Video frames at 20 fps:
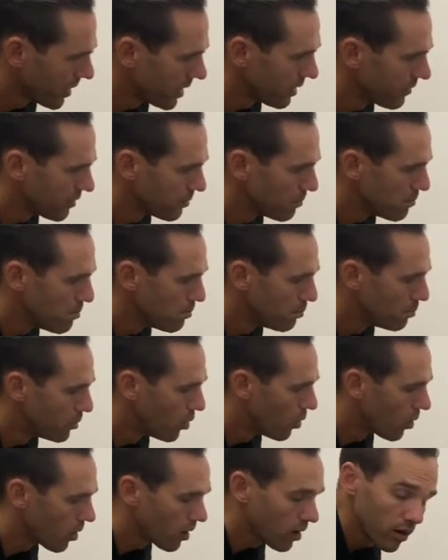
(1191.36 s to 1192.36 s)
even
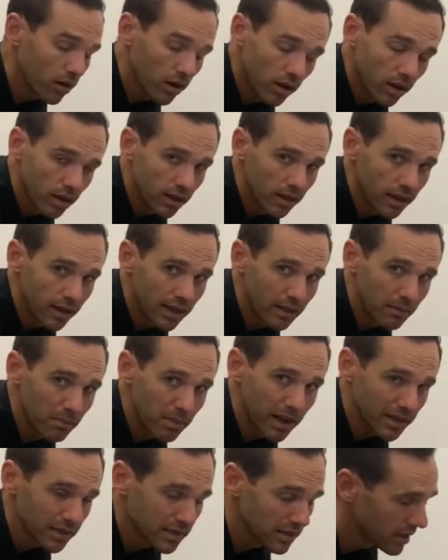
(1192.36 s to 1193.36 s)
more
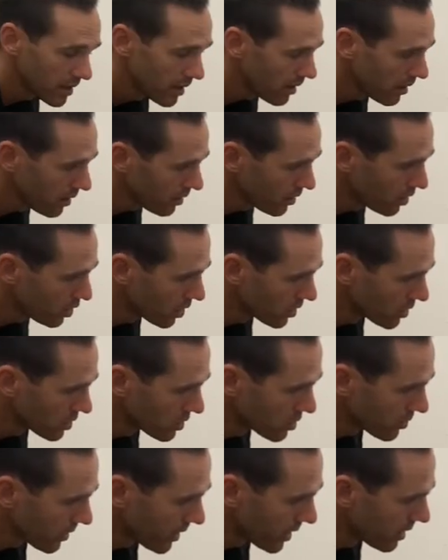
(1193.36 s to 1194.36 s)
impact in there, you can
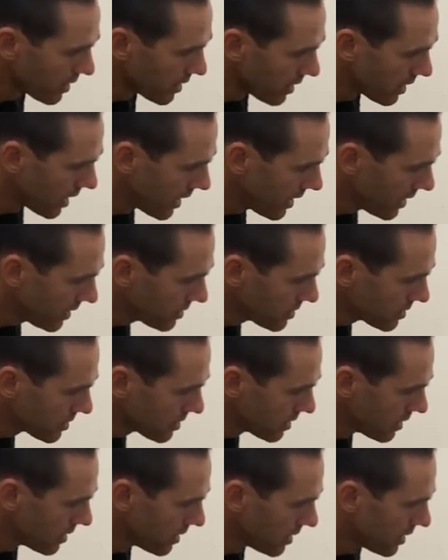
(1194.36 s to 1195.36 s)
straighten the
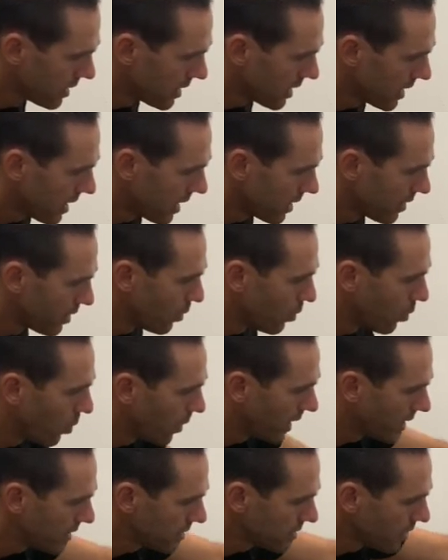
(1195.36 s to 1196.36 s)
legs, and the
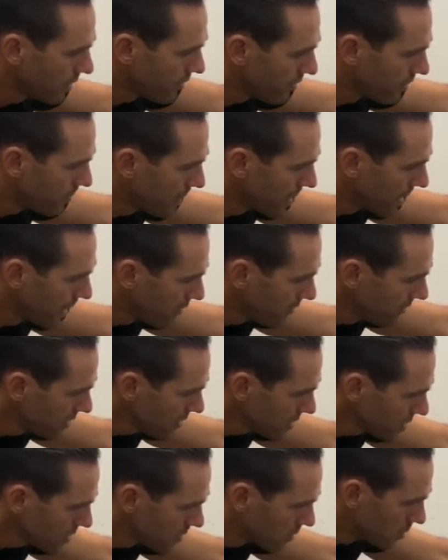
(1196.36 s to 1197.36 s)
weight of the
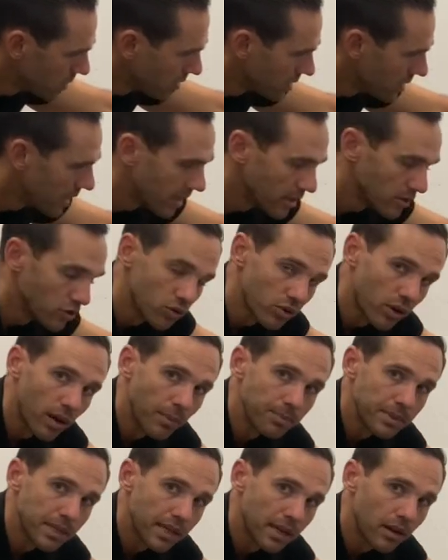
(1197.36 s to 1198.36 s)
pelvis will then
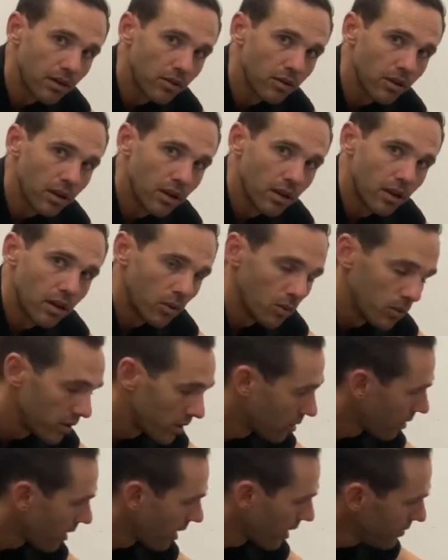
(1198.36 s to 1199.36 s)
drop down
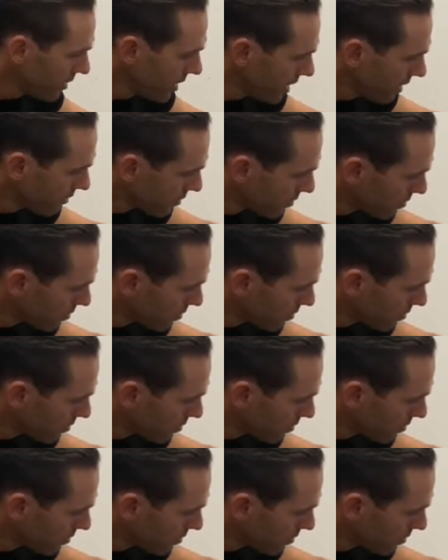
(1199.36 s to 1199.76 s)
with gravity even